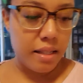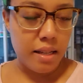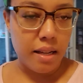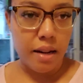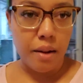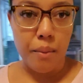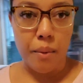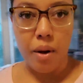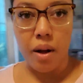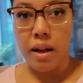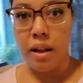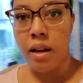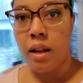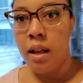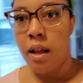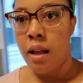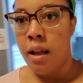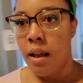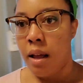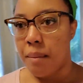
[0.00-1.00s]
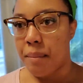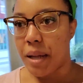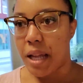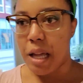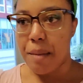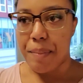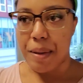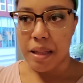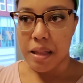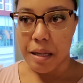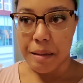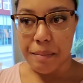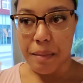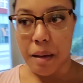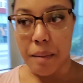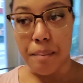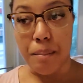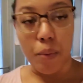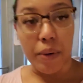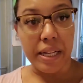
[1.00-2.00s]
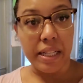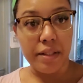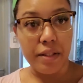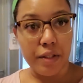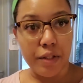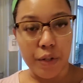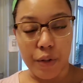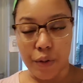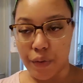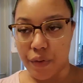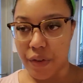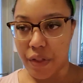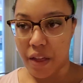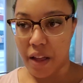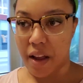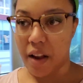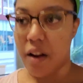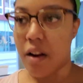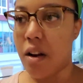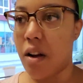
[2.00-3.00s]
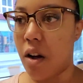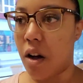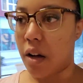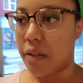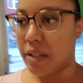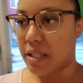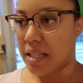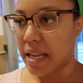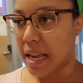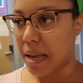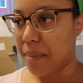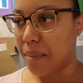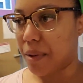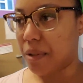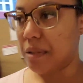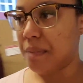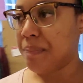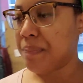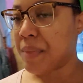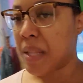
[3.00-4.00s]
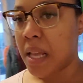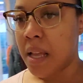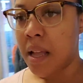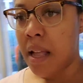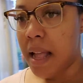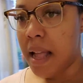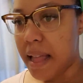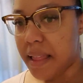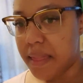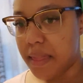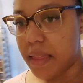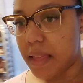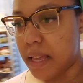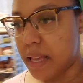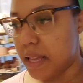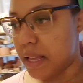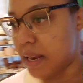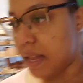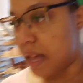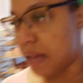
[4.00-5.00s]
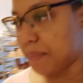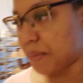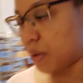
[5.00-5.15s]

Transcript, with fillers: that I want. I'm keeping them moist over there on the table. And then I'm